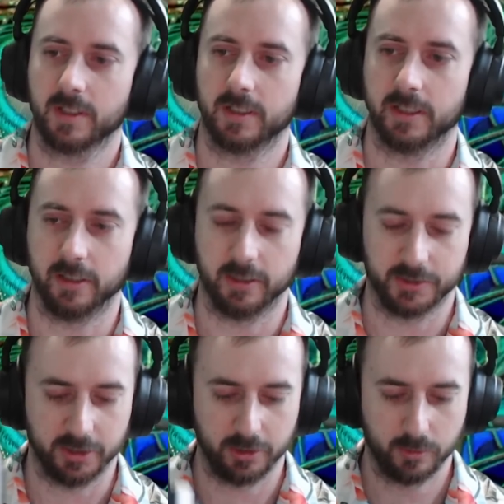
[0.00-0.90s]
and
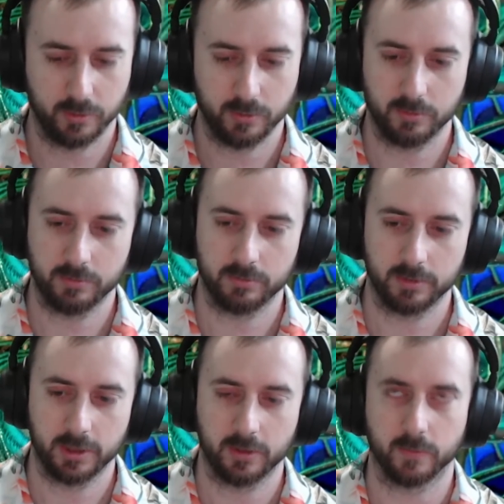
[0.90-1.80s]
also
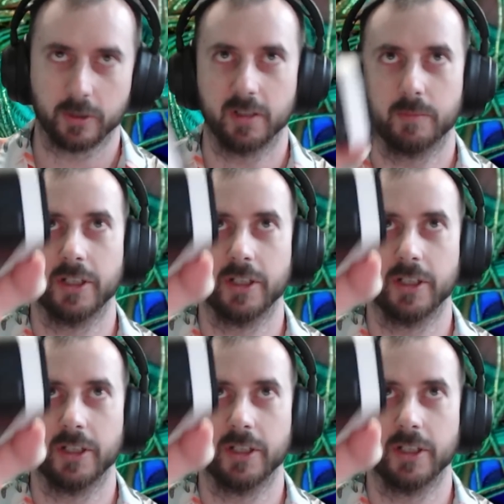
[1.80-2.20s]
we're going to put a